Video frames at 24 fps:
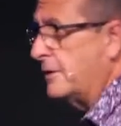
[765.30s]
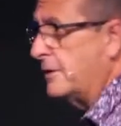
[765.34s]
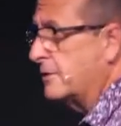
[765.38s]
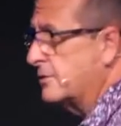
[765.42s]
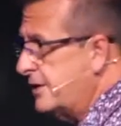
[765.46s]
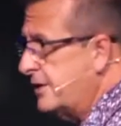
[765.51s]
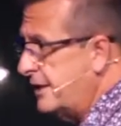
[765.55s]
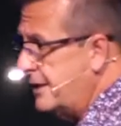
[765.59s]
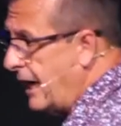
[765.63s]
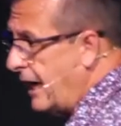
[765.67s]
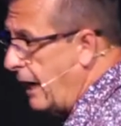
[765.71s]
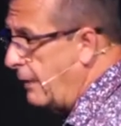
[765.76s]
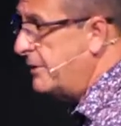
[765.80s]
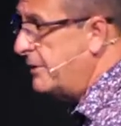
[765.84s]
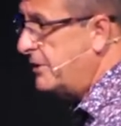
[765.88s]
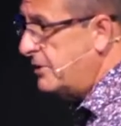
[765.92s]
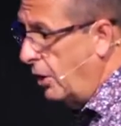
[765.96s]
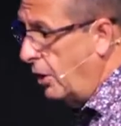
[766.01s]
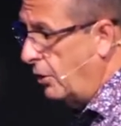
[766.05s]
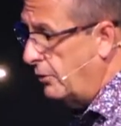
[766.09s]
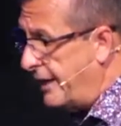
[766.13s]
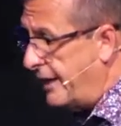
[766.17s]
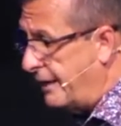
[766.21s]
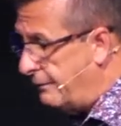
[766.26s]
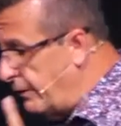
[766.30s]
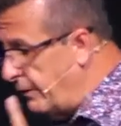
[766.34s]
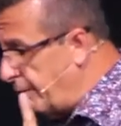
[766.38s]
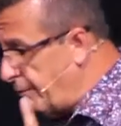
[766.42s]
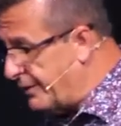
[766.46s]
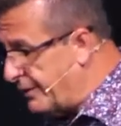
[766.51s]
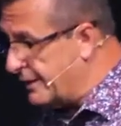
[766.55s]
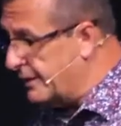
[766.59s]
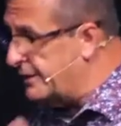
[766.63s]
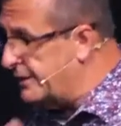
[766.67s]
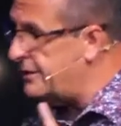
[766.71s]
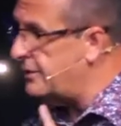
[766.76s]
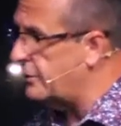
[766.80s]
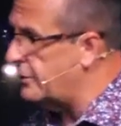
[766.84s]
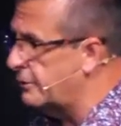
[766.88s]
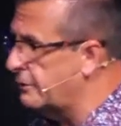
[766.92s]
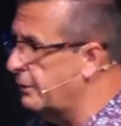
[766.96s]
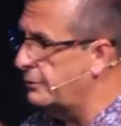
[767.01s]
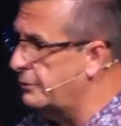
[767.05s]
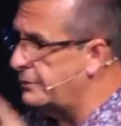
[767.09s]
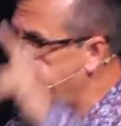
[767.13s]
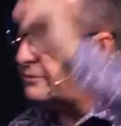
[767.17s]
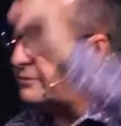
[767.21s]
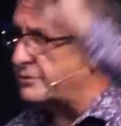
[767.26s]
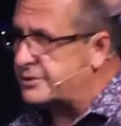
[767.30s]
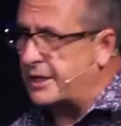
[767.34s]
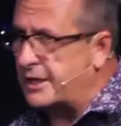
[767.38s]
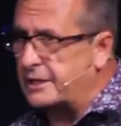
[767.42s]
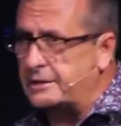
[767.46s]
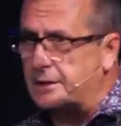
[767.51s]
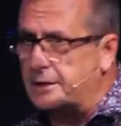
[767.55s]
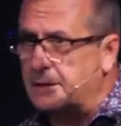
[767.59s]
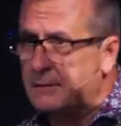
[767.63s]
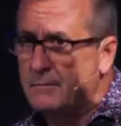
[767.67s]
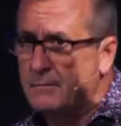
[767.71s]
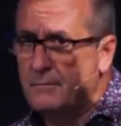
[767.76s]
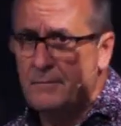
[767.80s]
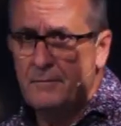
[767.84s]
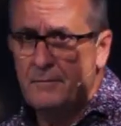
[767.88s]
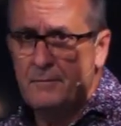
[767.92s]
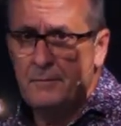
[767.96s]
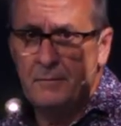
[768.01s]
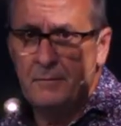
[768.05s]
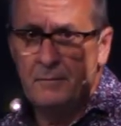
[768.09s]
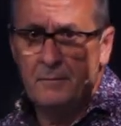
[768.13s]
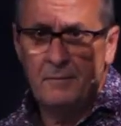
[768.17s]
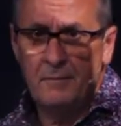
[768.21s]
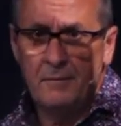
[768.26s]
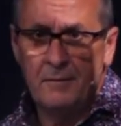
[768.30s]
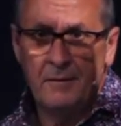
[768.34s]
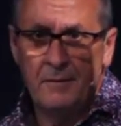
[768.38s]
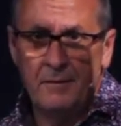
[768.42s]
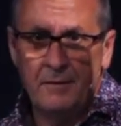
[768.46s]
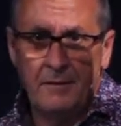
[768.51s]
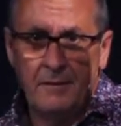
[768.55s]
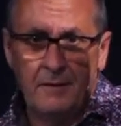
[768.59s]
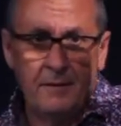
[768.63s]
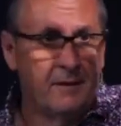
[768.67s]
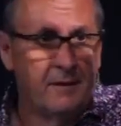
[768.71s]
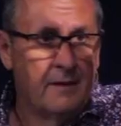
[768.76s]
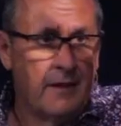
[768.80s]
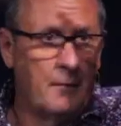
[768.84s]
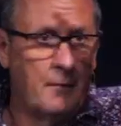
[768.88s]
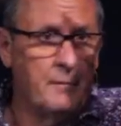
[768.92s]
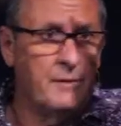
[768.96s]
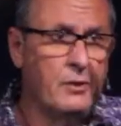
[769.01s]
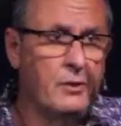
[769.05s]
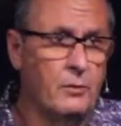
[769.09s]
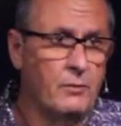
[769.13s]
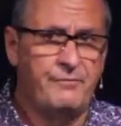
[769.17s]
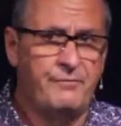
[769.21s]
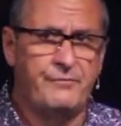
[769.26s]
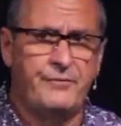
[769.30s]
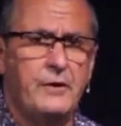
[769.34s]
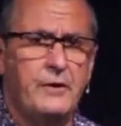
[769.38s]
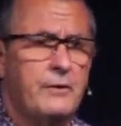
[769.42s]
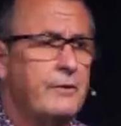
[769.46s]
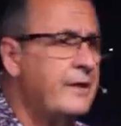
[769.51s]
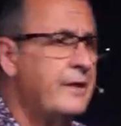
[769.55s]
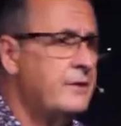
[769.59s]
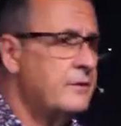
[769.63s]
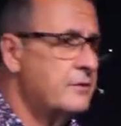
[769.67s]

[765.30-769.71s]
in, how many know then we want to lean on our own understanding? How many know when fear enters